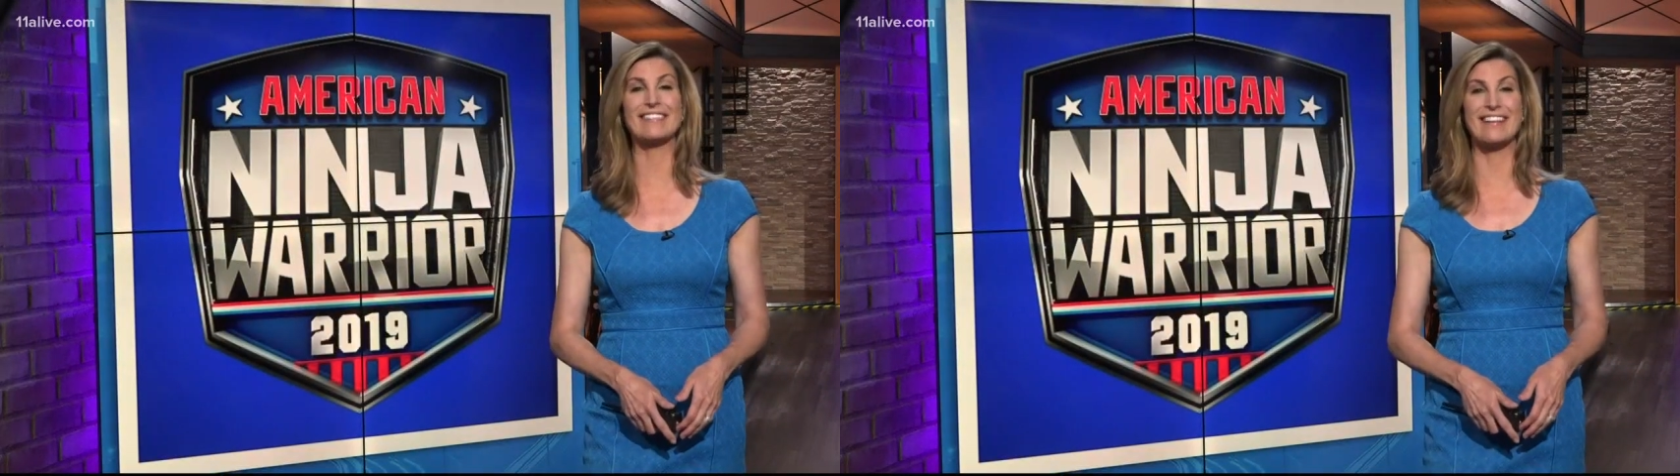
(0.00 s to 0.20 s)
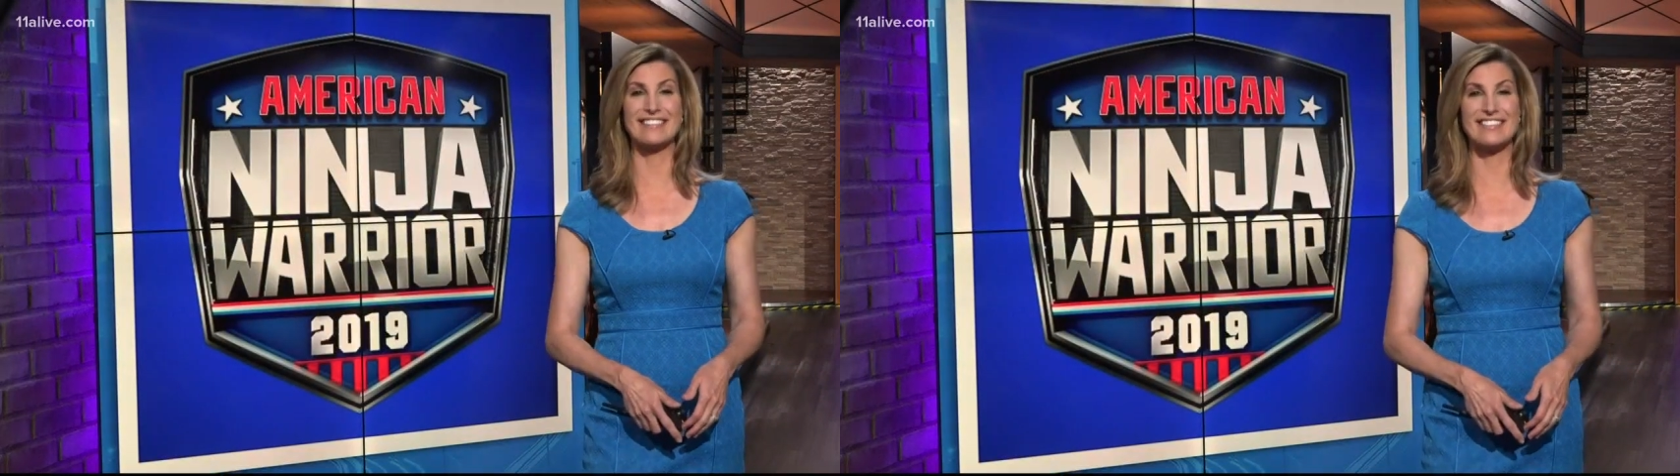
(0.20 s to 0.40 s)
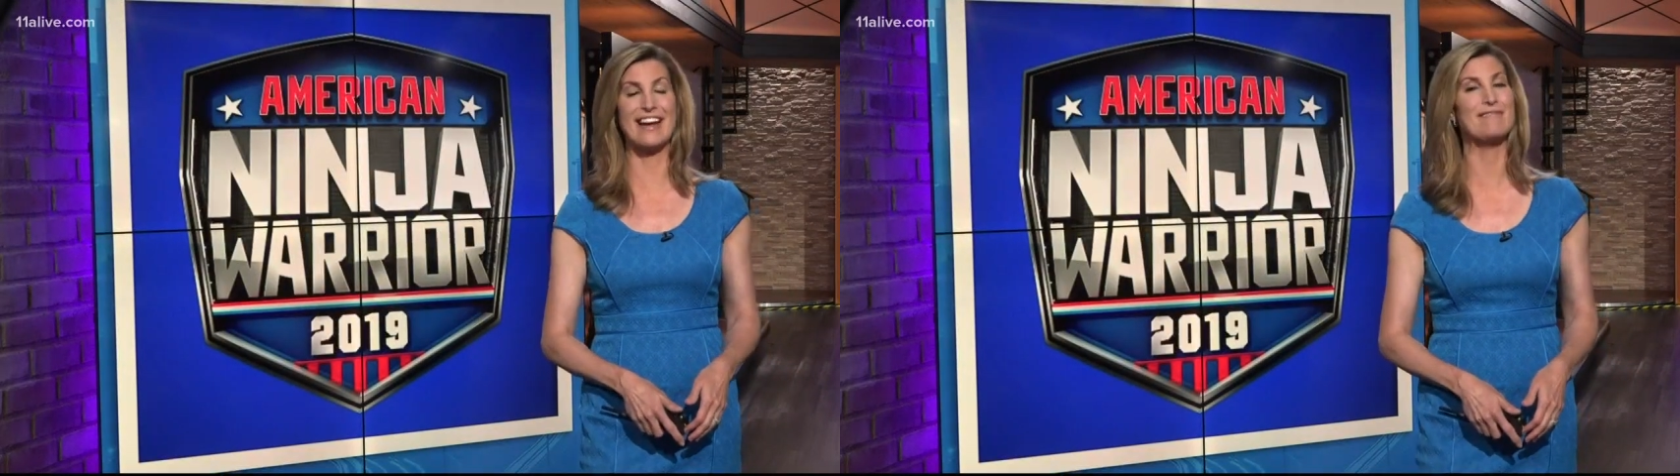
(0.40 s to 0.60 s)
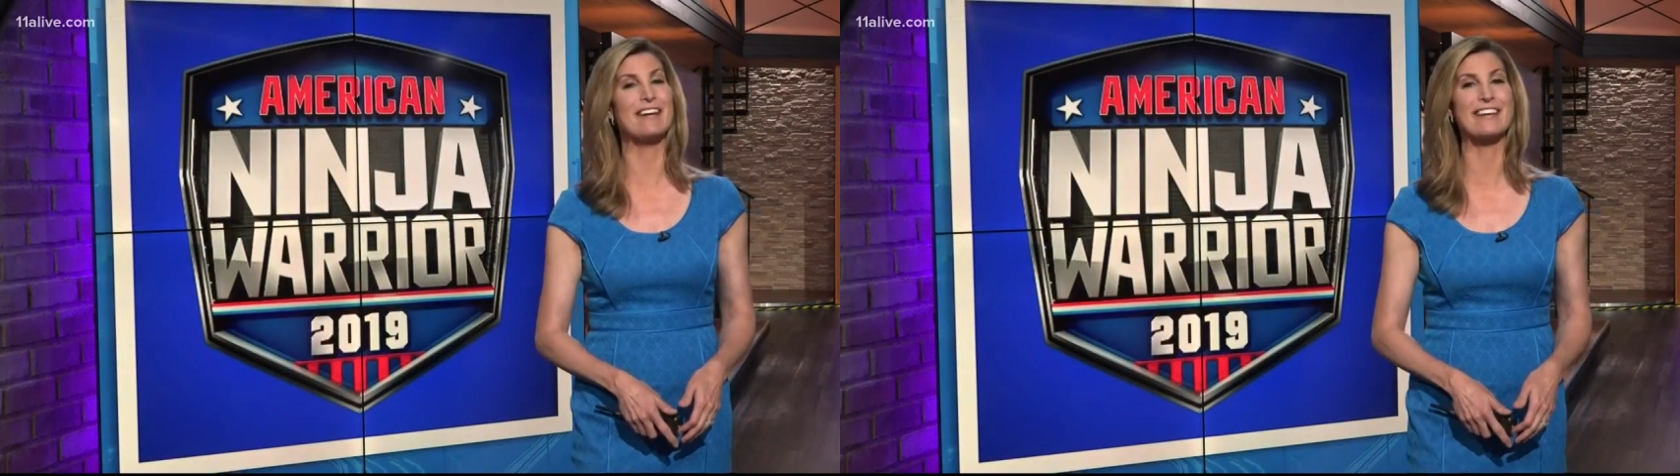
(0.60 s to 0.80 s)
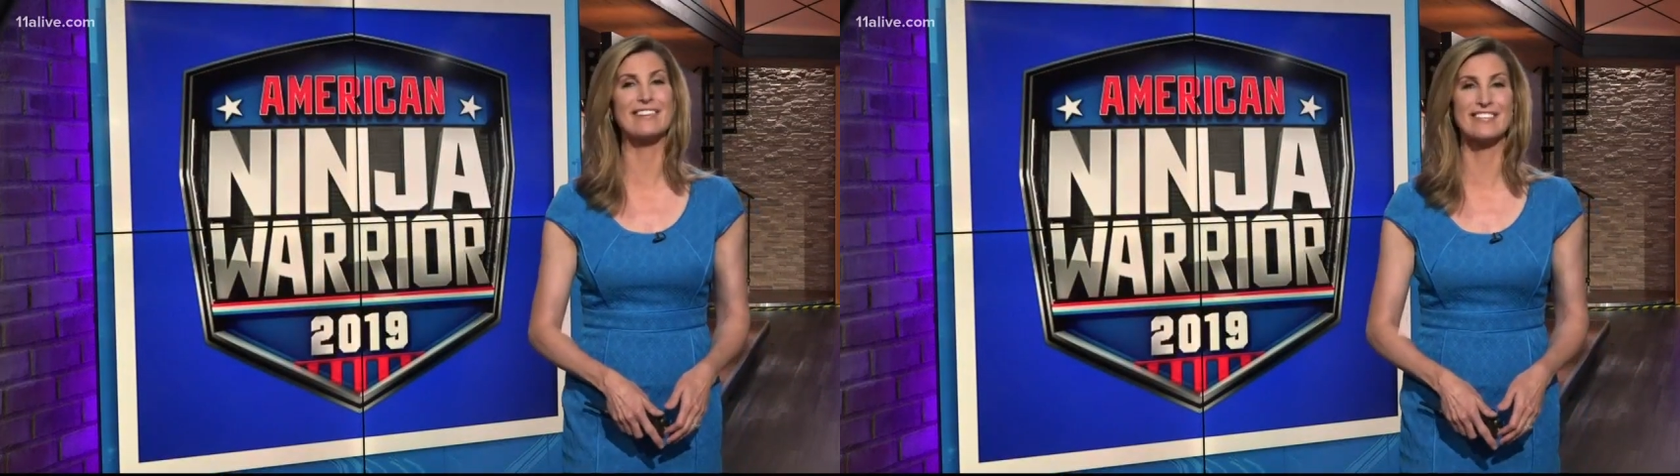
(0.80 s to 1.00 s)
o'clock tonight
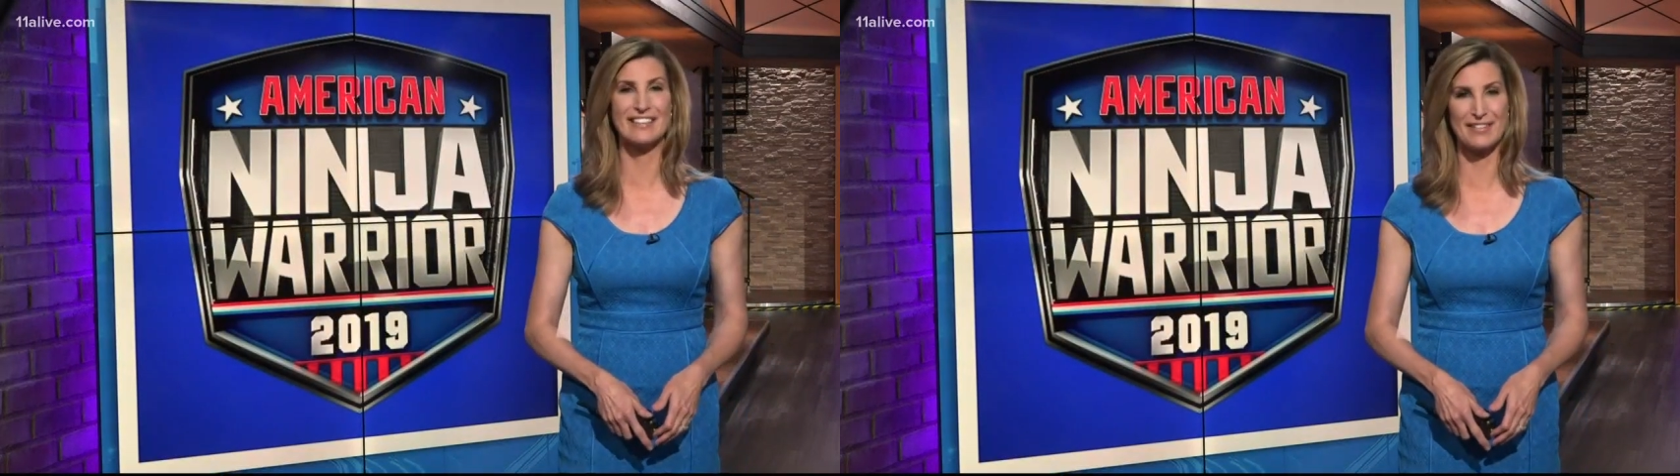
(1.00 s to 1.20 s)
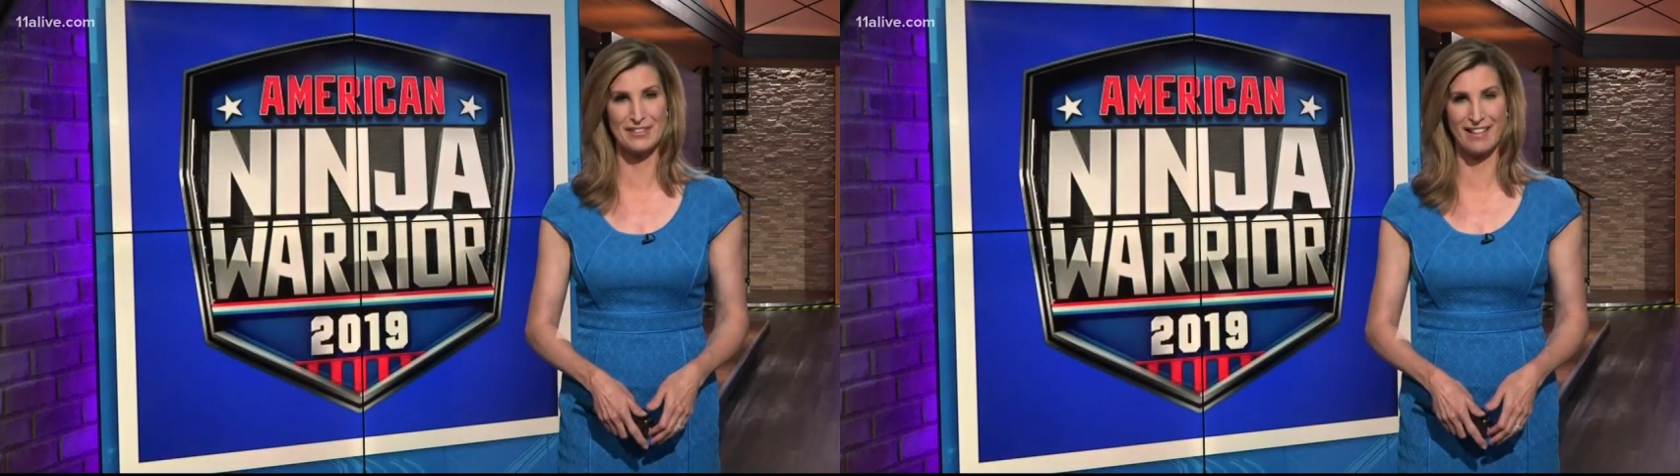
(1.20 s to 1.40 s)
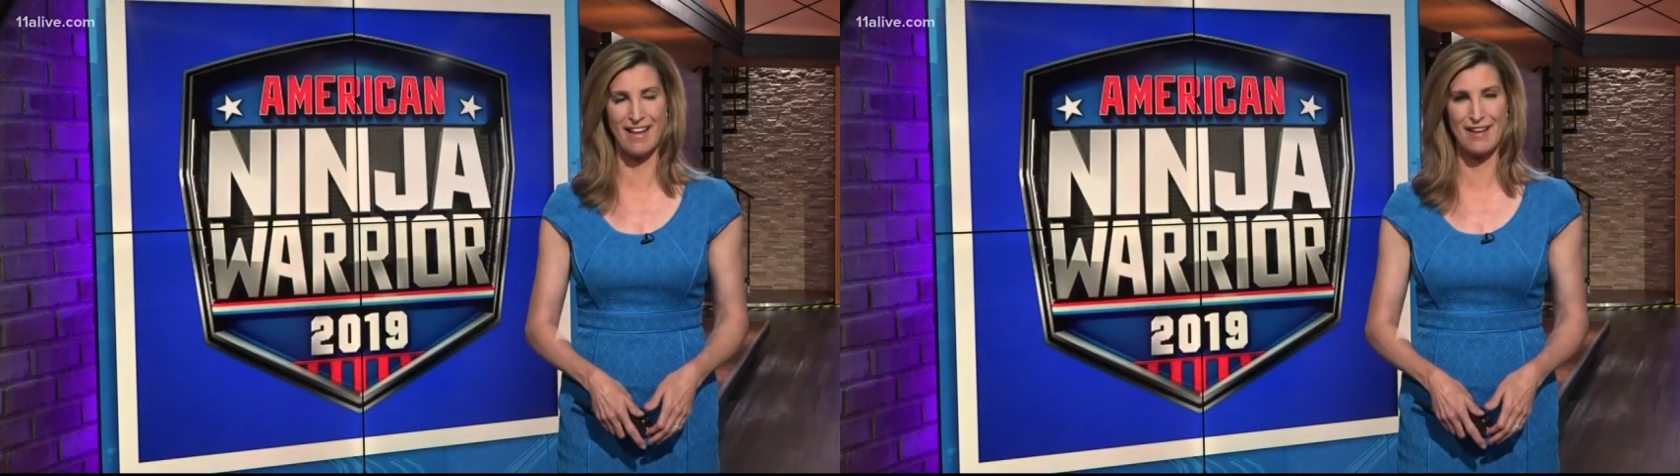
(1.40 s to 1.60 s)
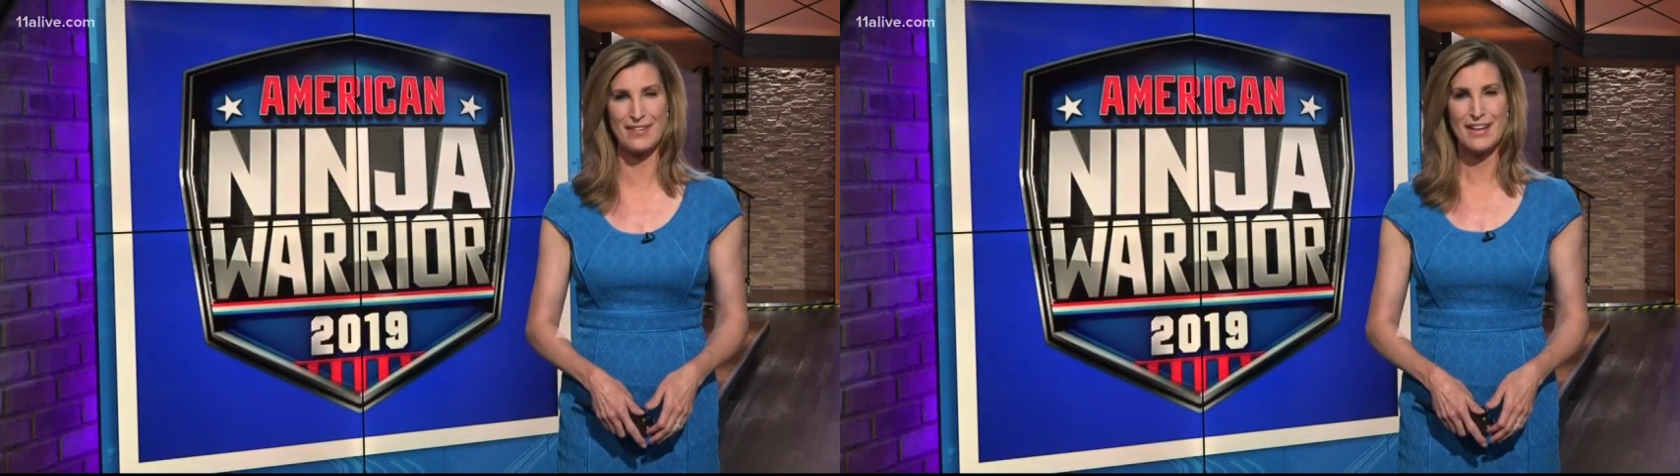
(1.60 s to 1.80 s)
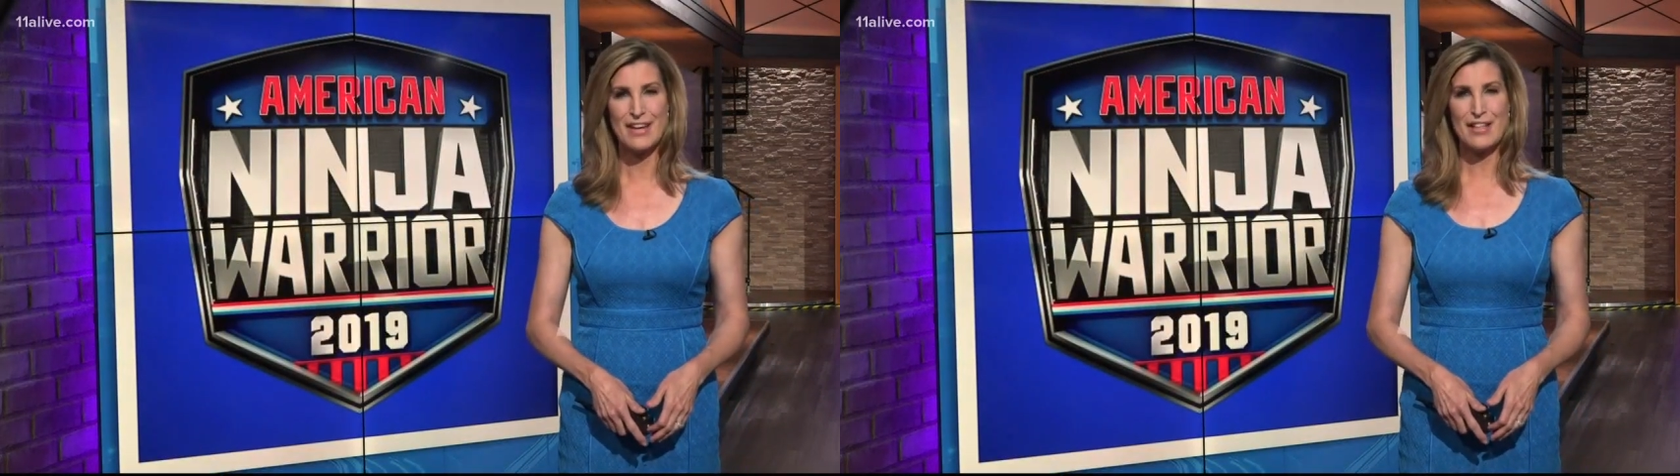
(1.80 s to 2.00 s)
right here on 11 Alive.